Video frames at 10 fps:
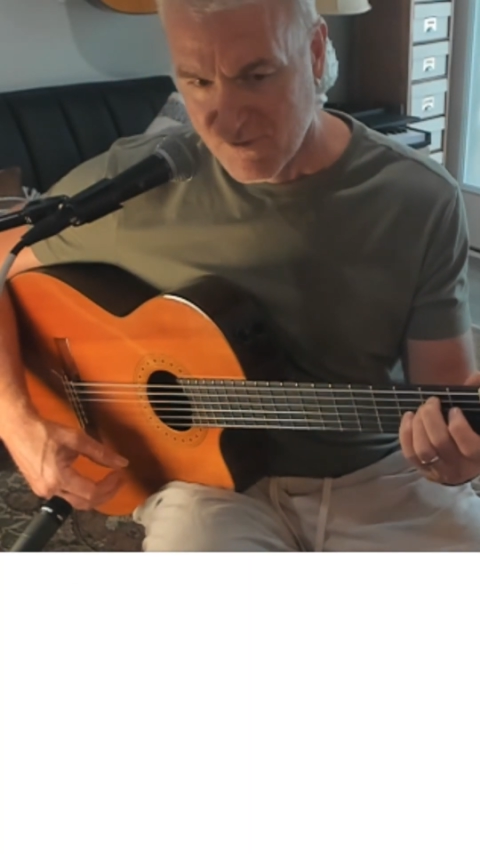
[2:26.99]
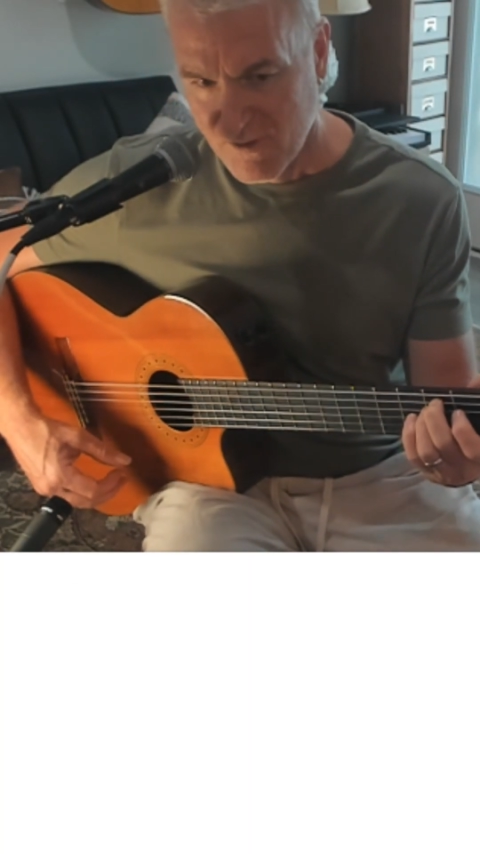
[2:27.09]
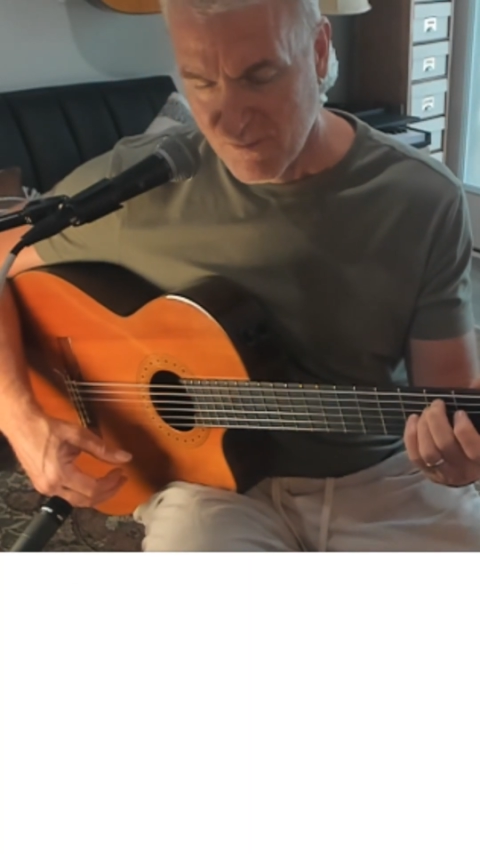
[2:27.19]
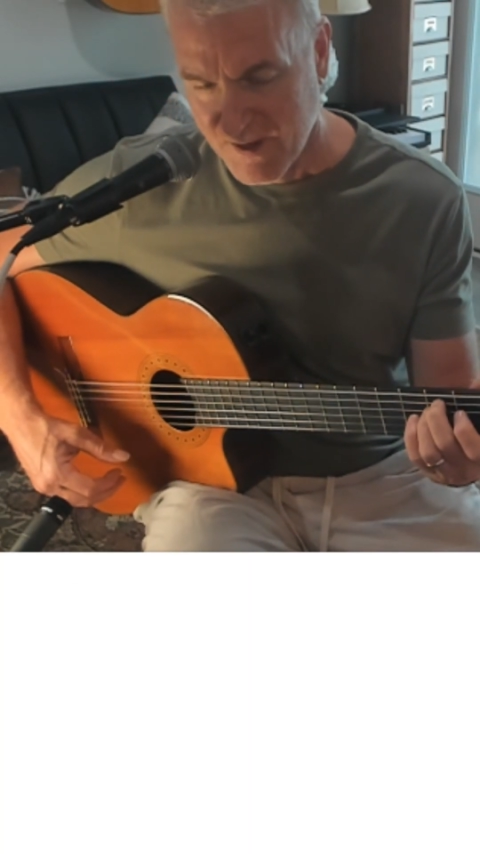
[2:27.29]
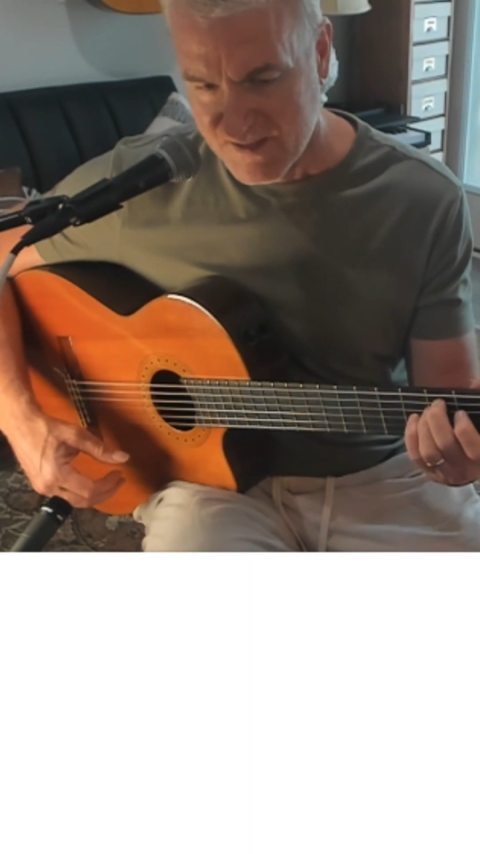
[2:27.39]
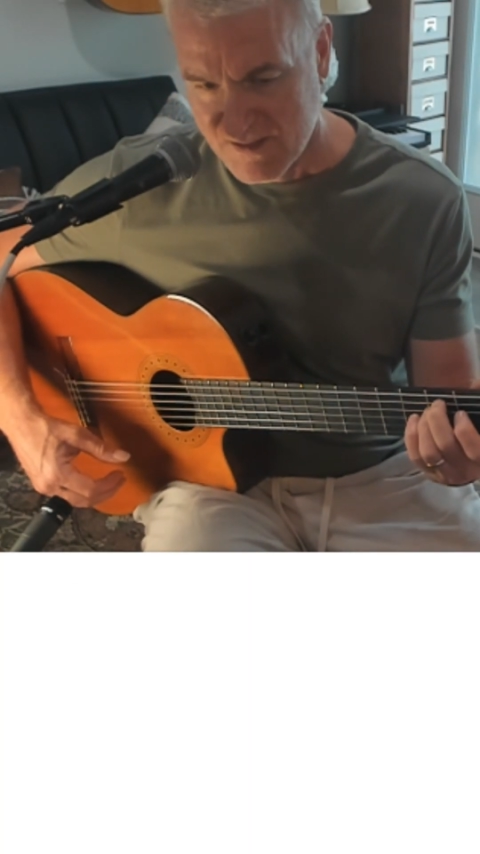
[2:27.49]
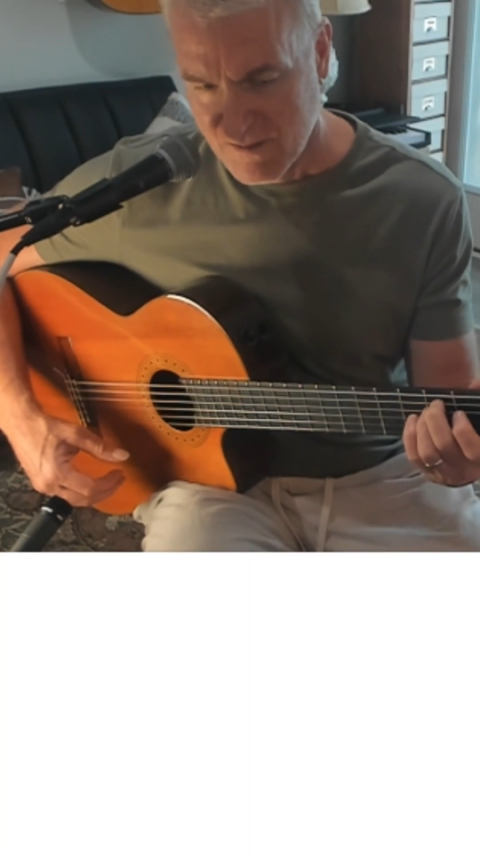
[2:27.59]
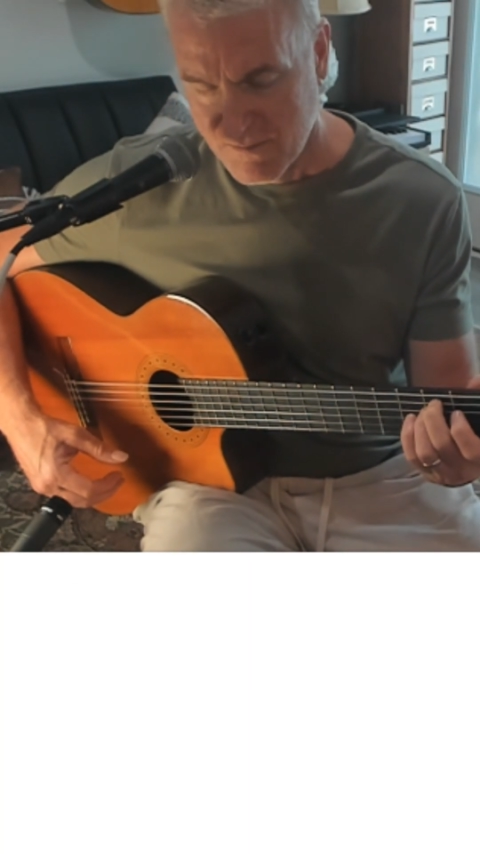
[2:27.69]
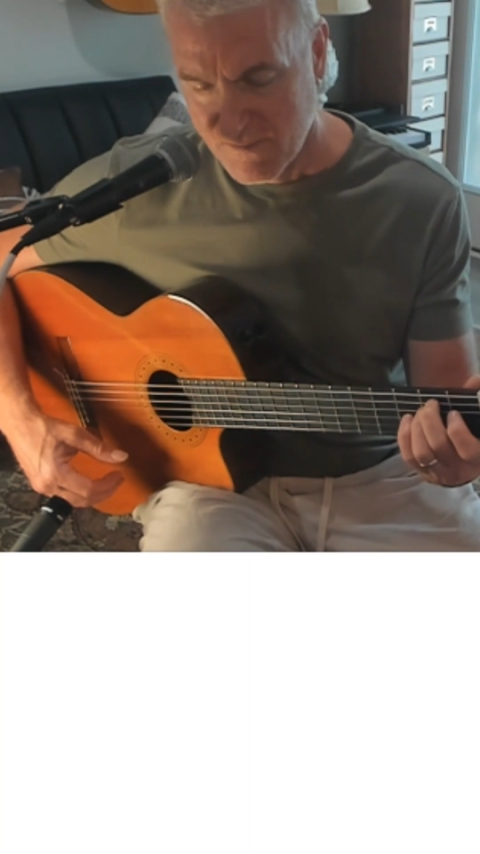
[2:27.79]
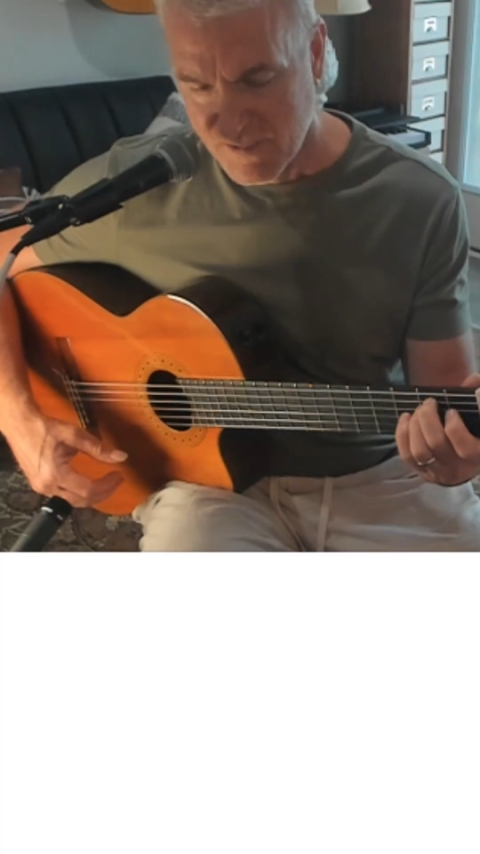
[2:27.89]
to the bass of
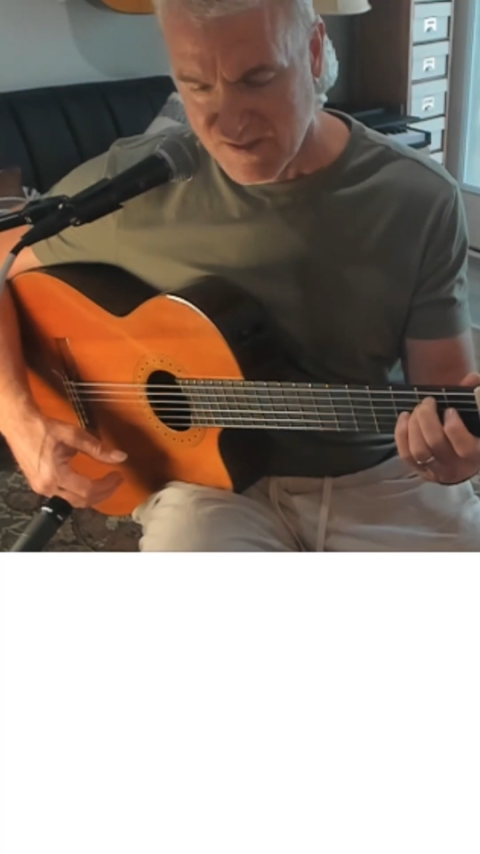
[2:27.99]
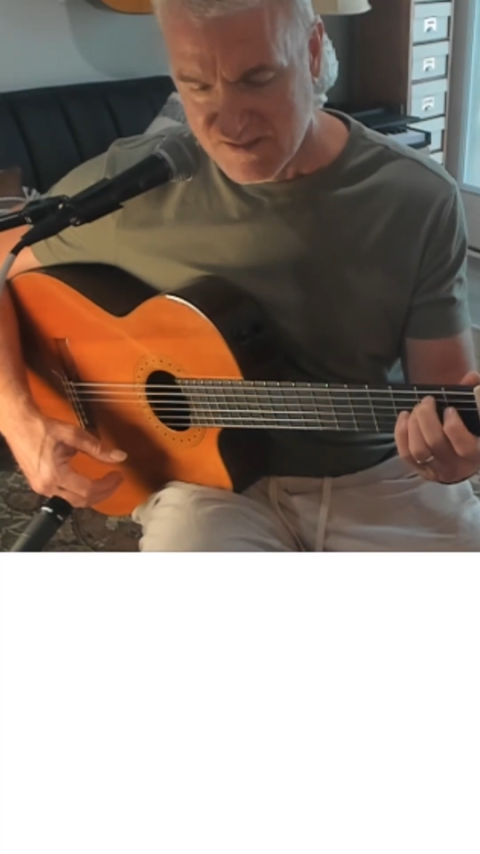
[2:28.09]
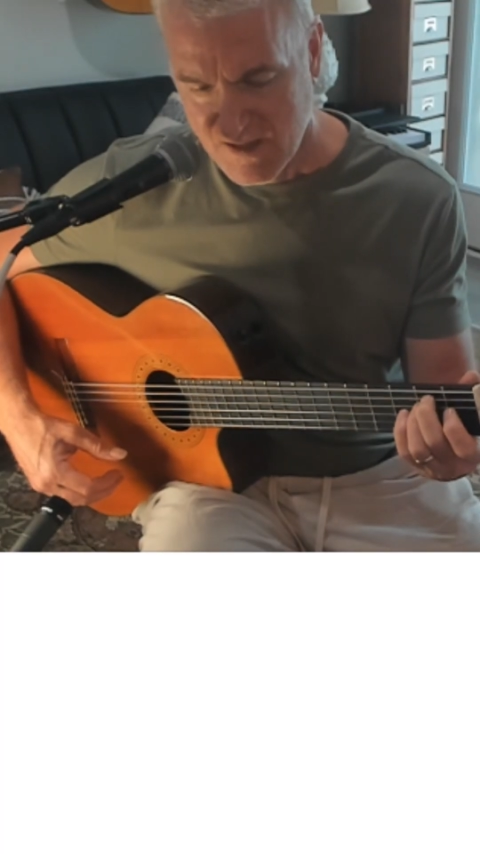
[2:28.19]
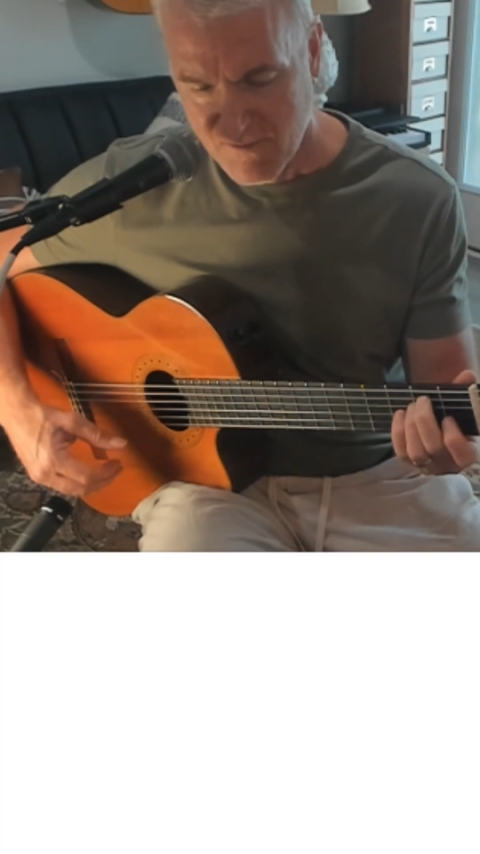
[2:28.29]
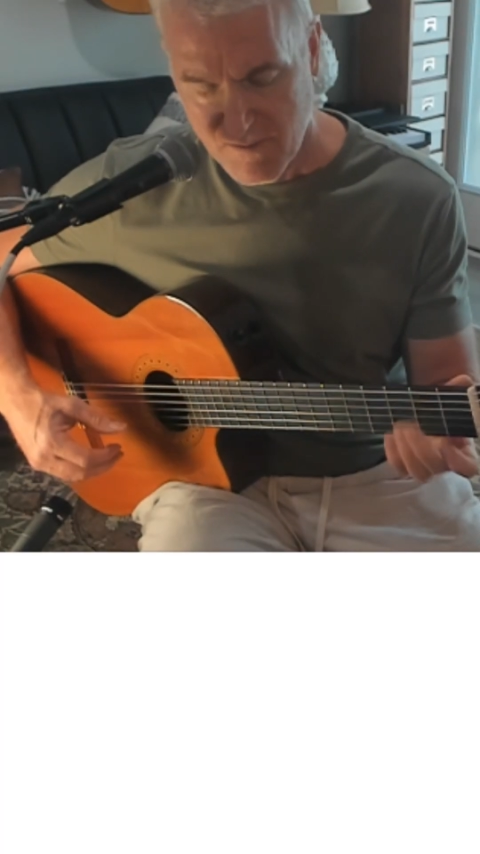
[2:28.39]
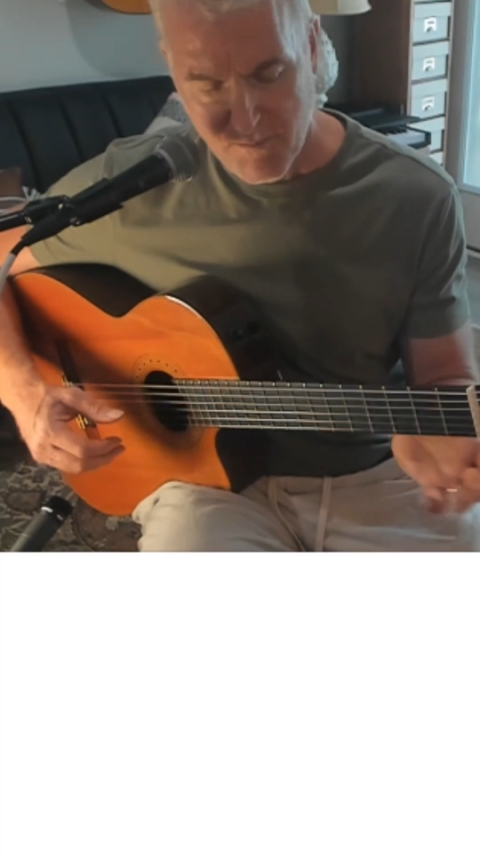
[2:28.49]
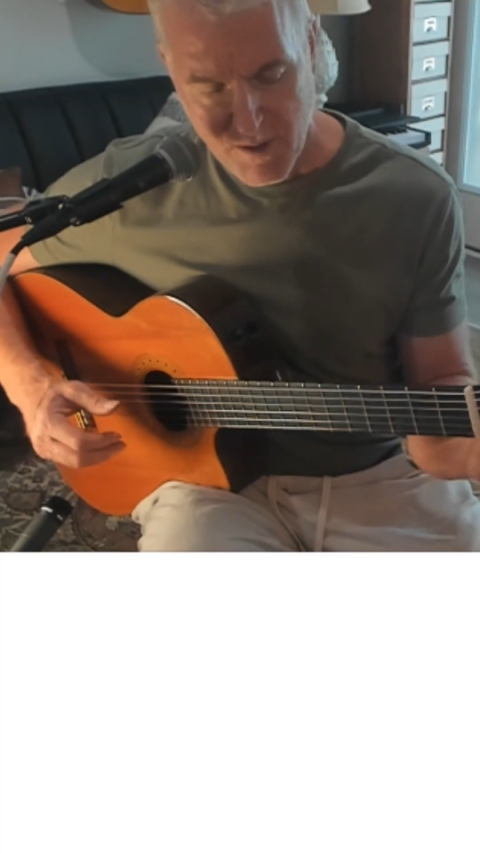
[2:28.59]
the B7.